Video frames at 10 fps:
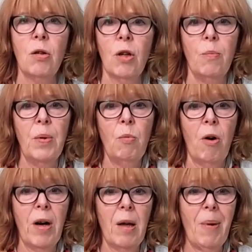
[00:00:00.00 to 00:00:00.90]
you can be
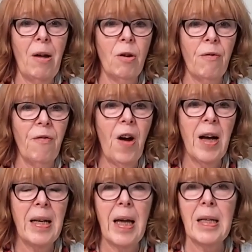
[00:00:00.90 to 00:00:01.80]
worrying about your
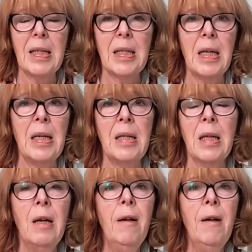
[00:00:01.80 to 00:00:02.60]
finances,